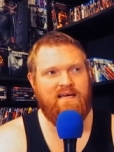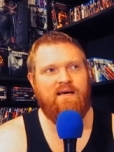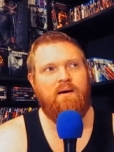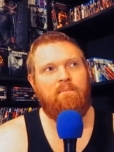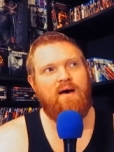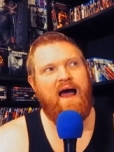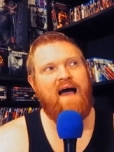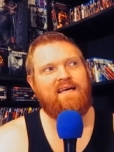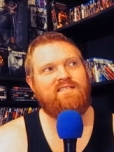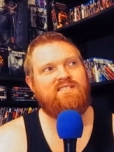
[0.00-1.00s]
But I
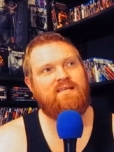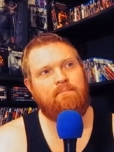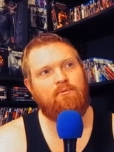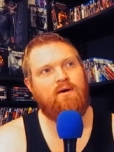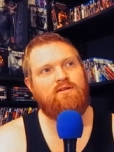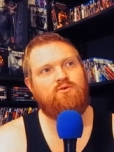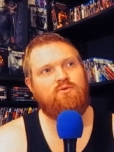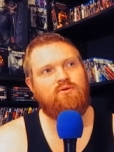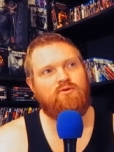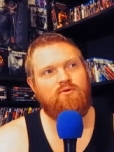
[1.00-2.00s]
can separate to a
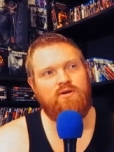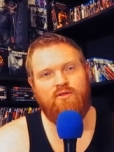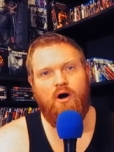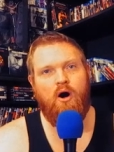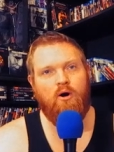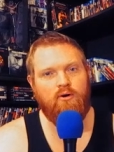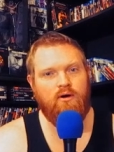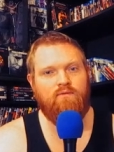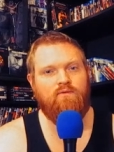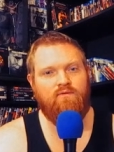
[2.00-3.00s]
degree the art
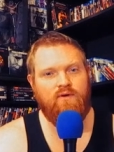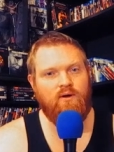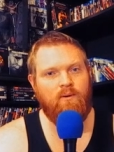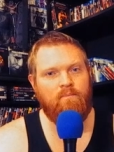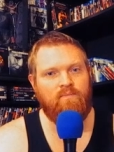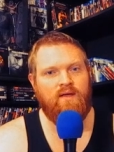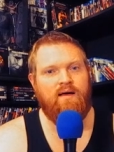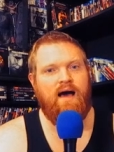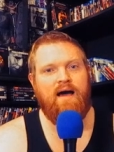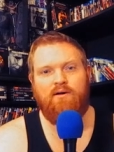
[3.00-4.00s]
of the film.
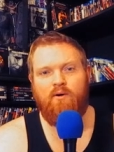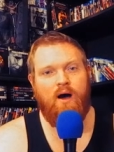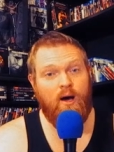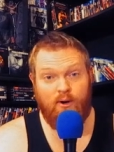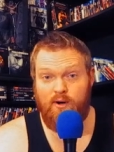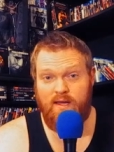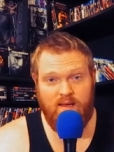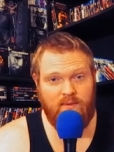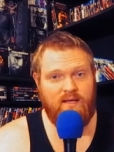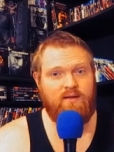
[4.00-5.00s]
I don't honor him
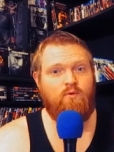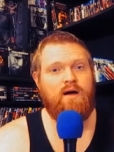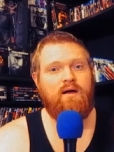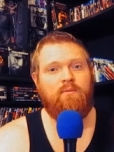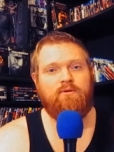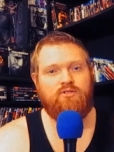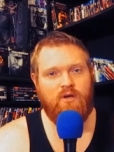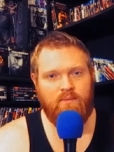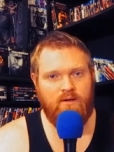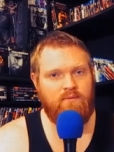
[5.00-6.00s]
in any way, but there's so
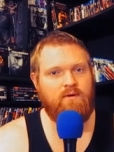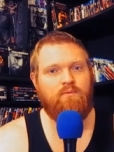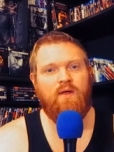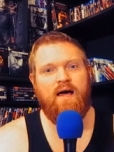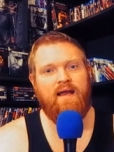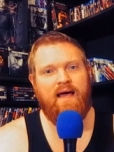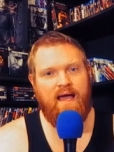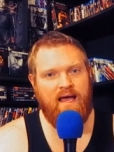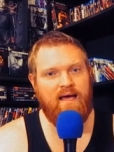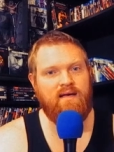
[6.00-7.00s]
many people that had a
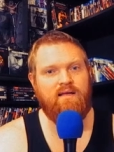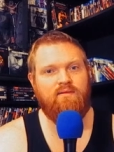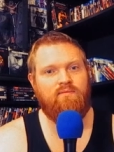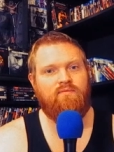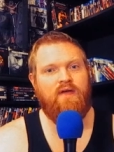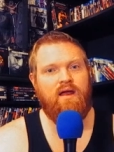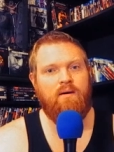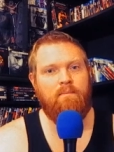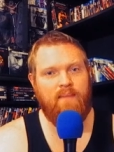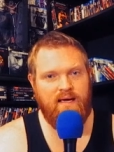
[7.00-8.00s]
hand in that
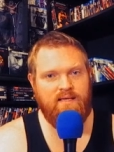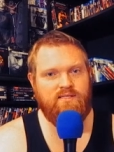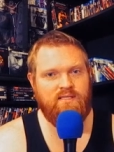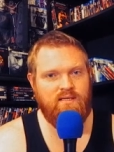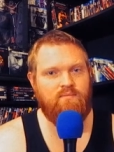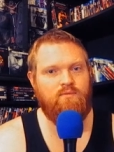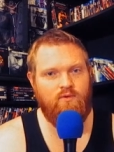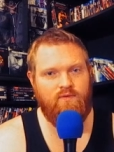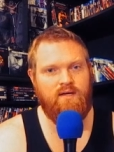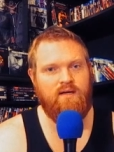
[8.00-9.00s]
amazing
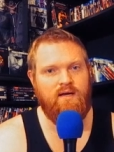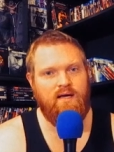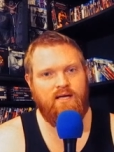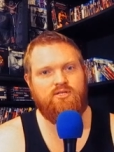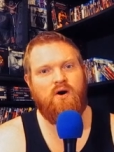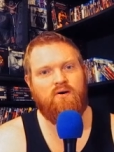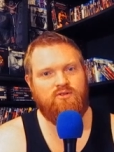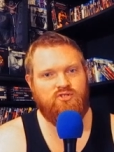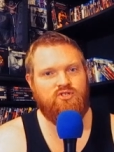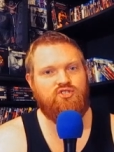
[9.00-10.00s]
movie. It's hard
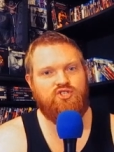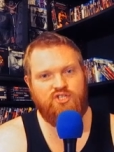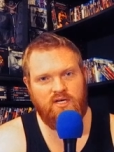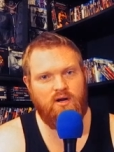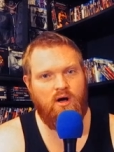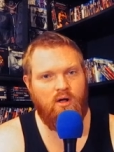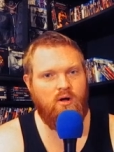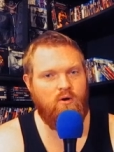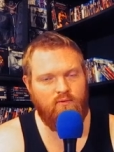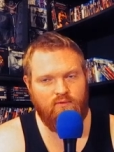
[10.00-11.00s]
just to shit all
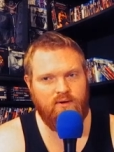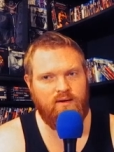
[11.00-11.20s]
over it.